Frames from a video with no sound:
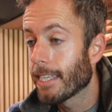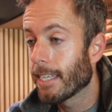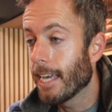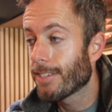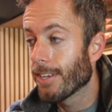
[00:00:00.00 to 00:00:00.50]

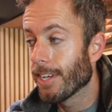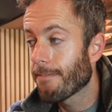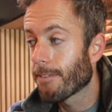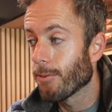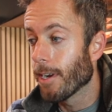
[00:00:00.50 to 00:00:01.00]
that's it
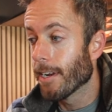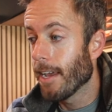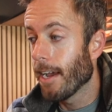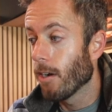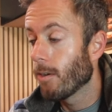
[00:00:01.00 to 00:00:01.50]
for right
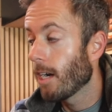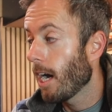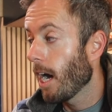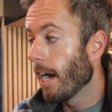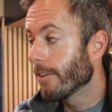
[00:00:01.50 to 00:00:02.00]
now.
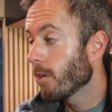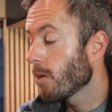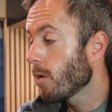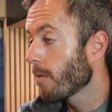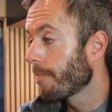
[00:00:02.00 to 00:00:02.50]
I don't
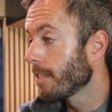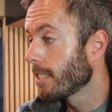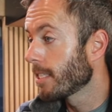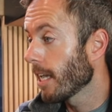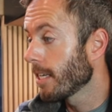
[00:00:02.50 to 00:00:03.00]
know if this
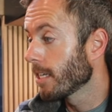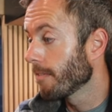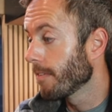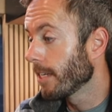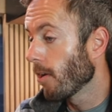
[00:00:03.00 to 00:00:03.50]
is the end of the
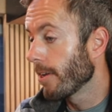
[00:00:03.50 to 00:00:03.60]
video.